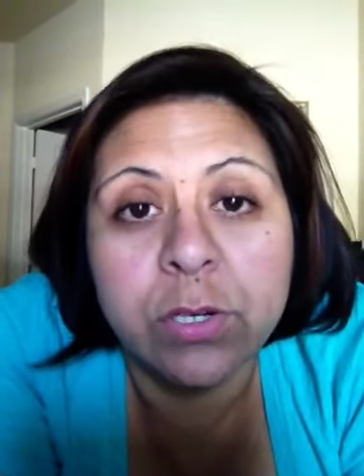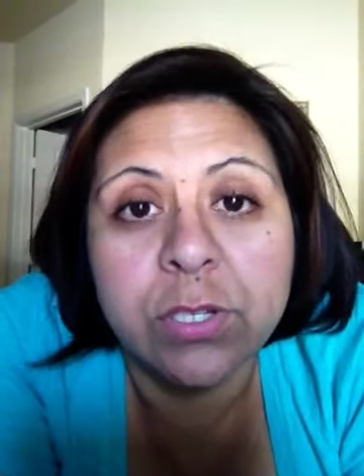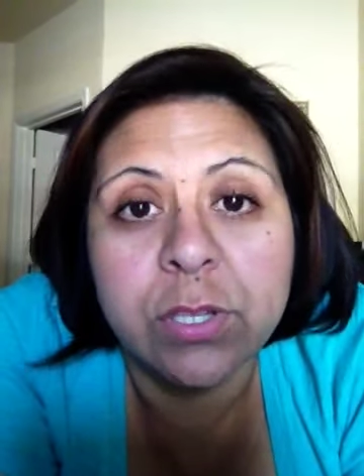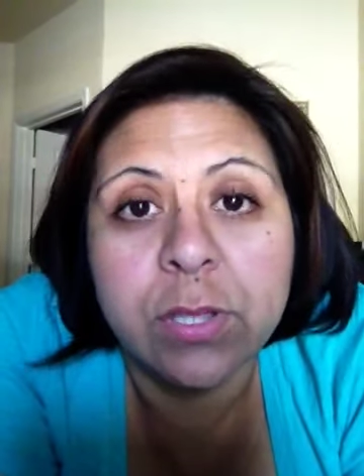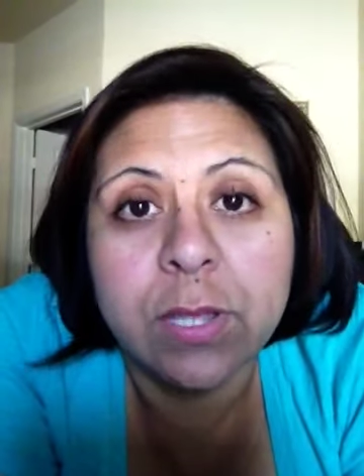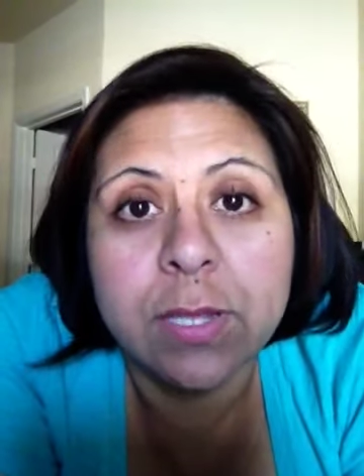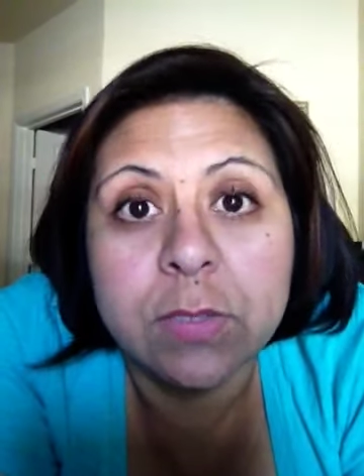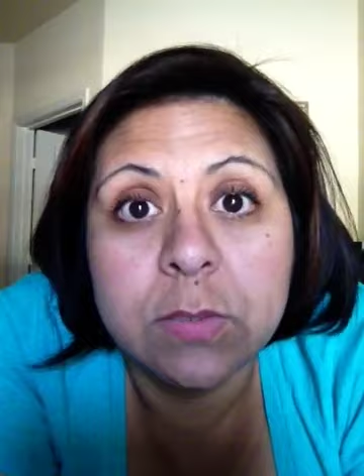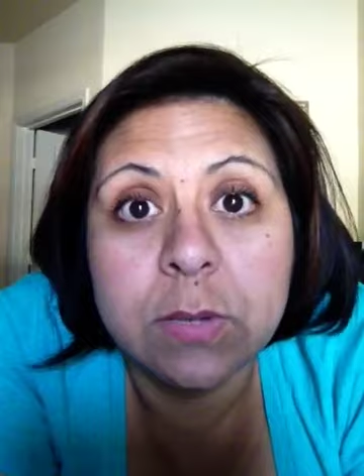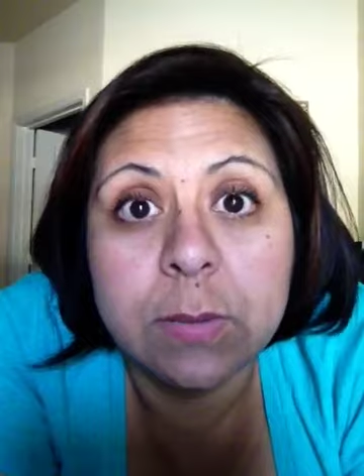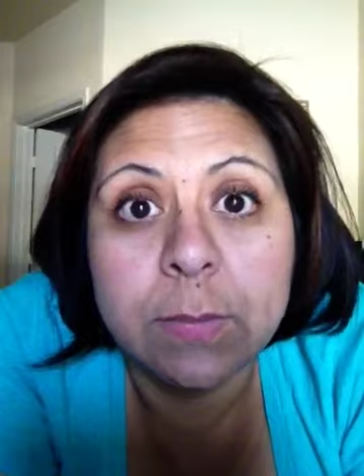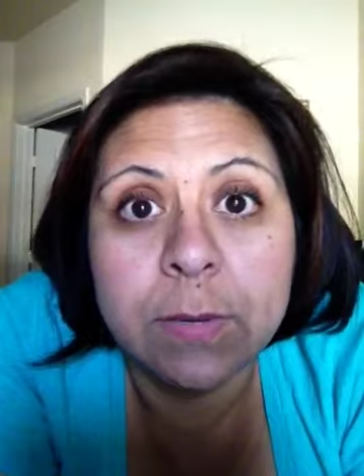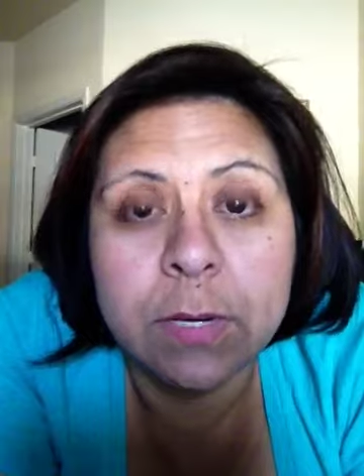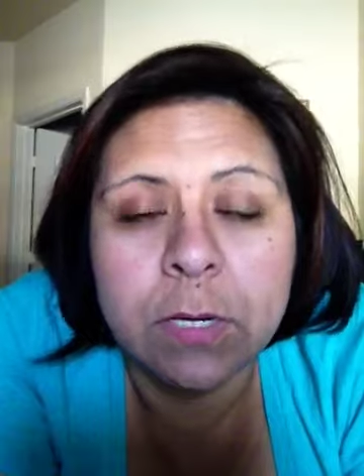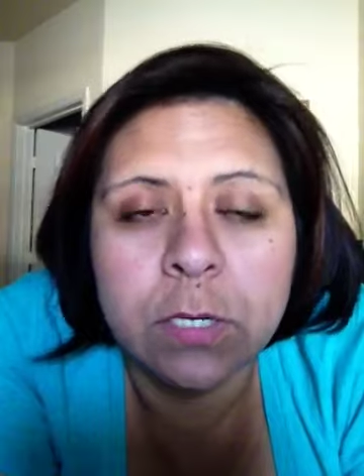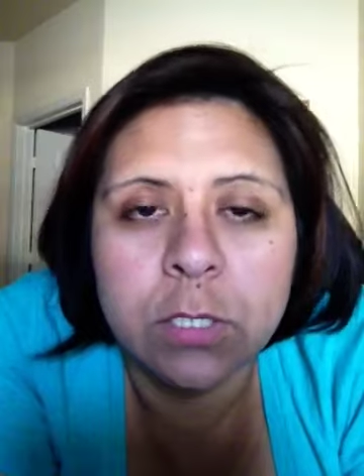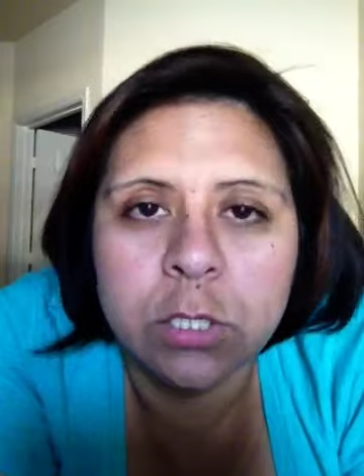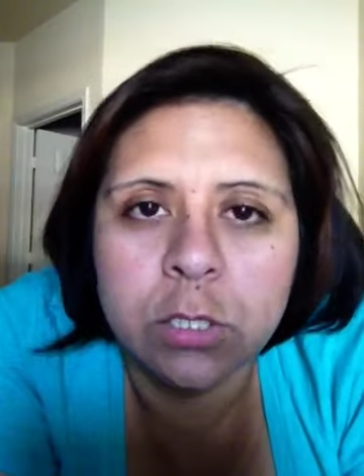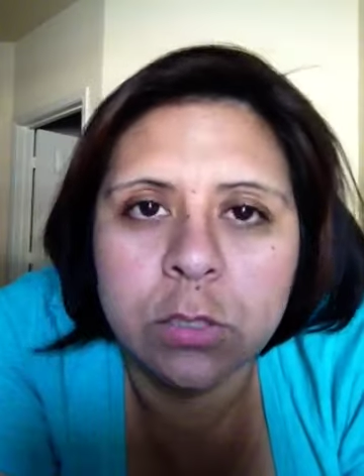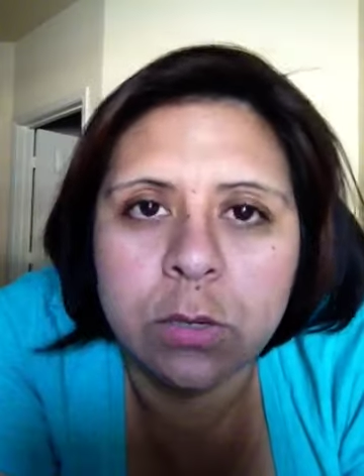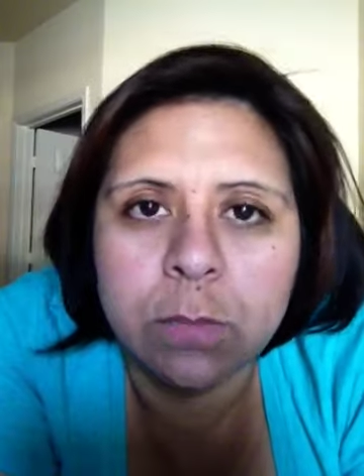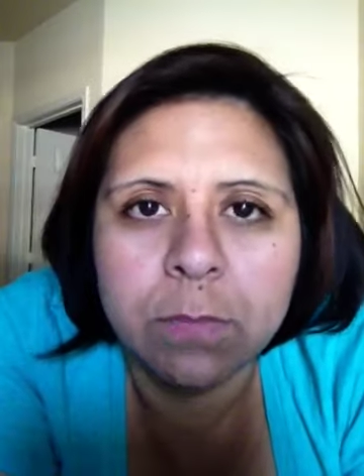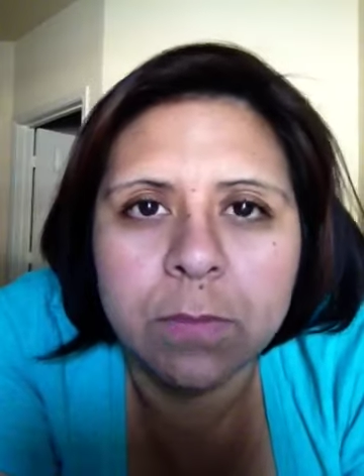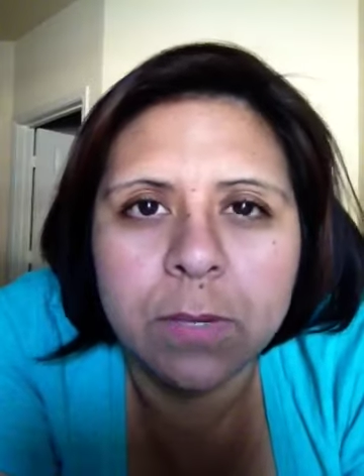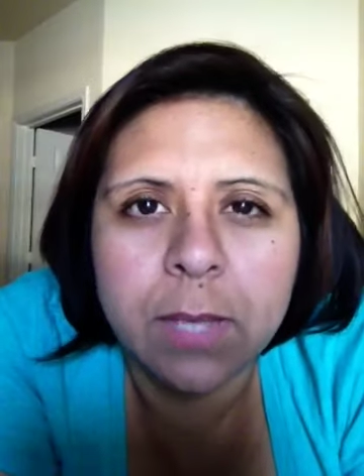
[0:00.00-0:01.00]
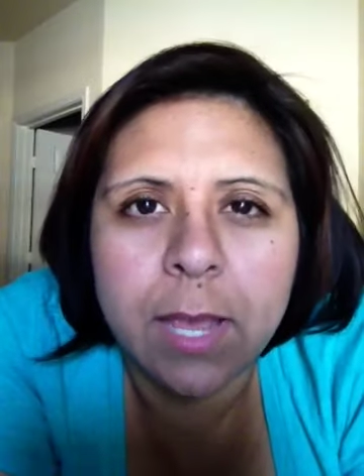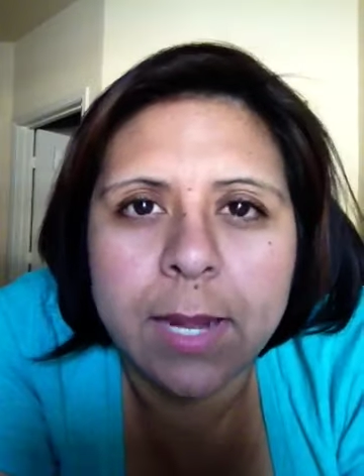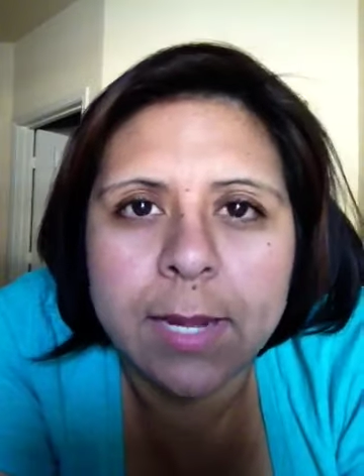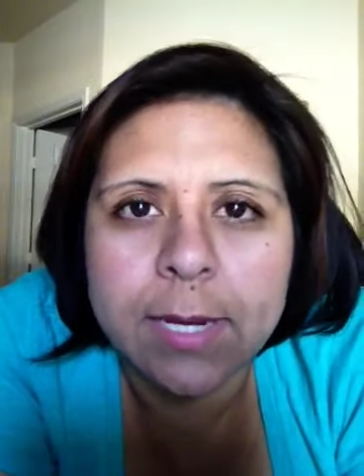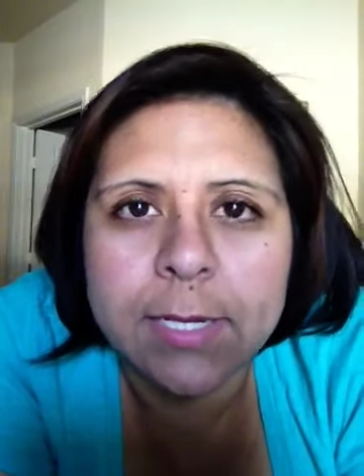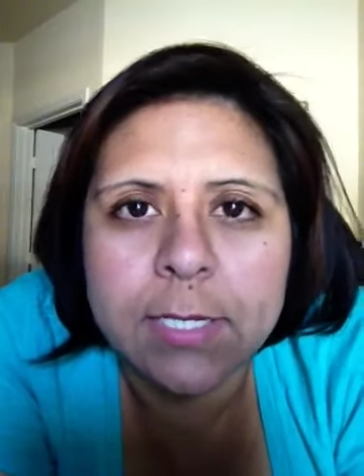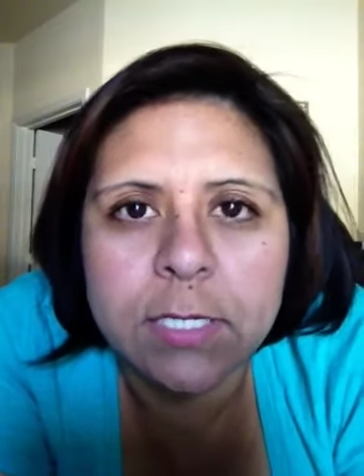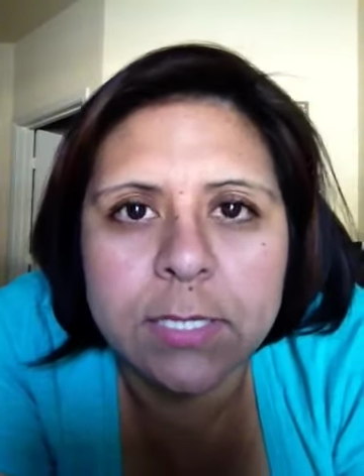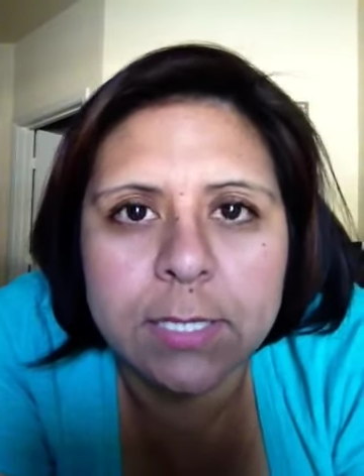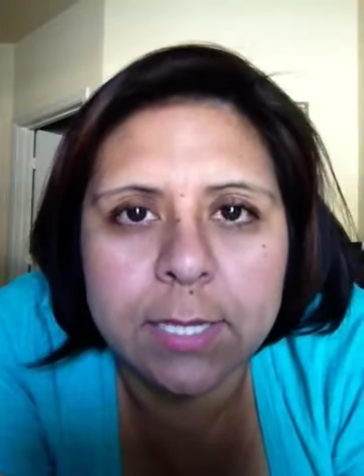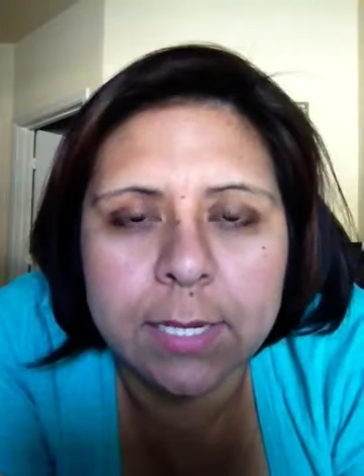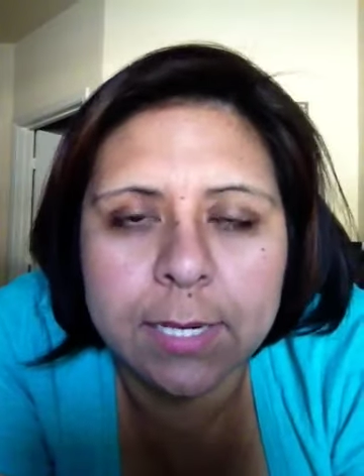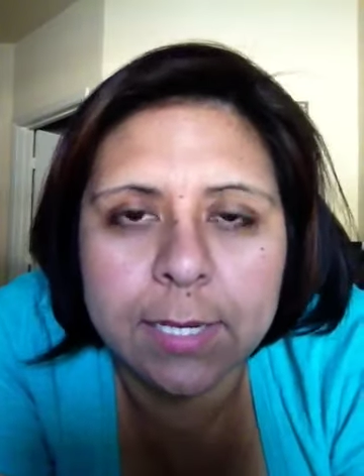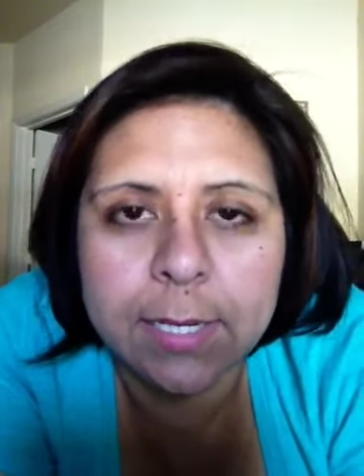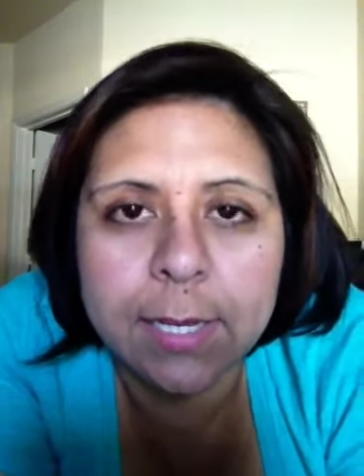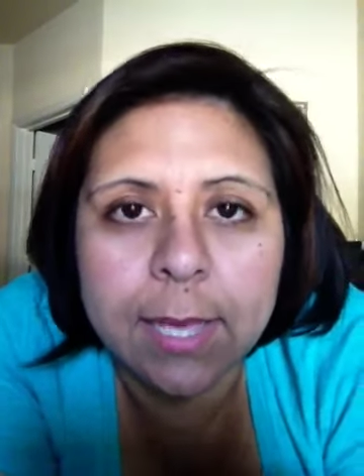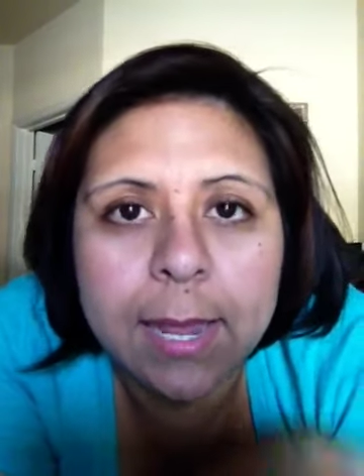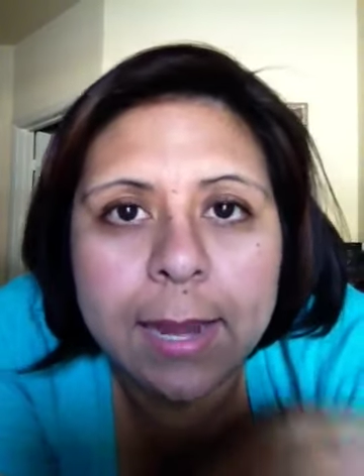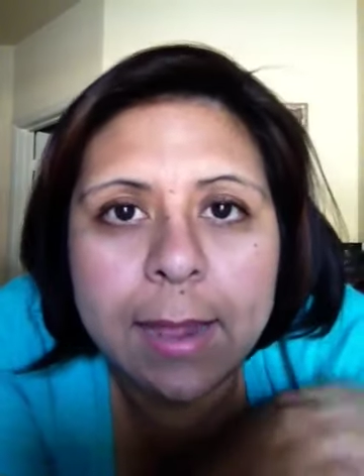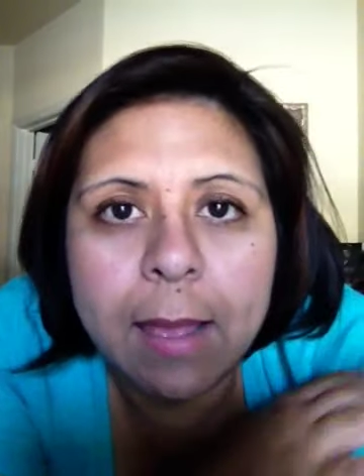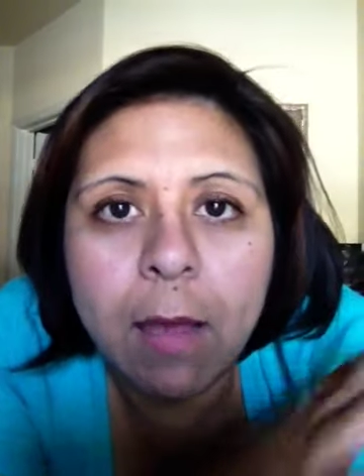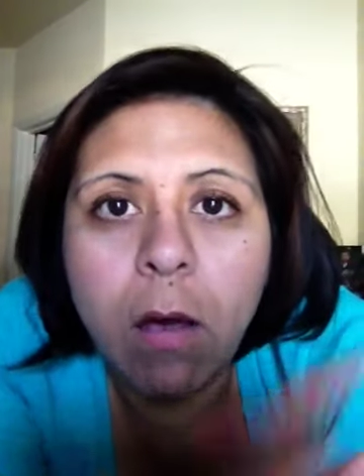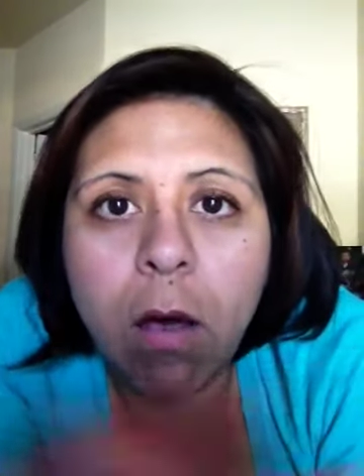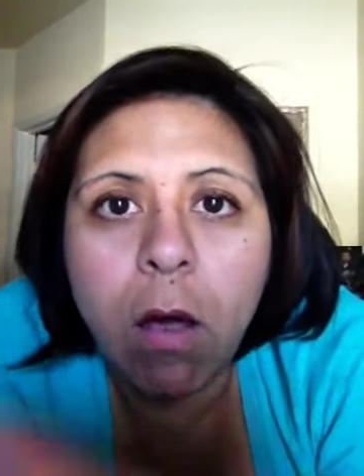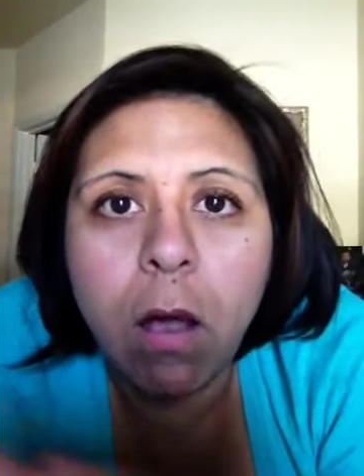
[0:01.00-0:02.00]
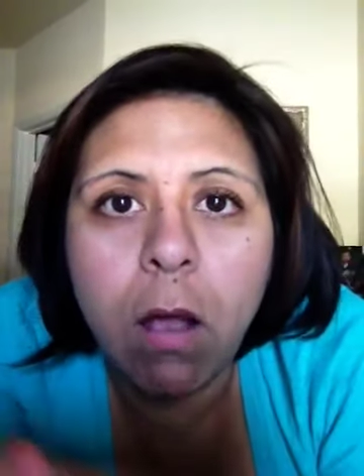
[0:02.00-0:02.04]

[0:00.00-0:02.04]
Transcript: So that's what I'm going to do. I'm kind of just going to cut out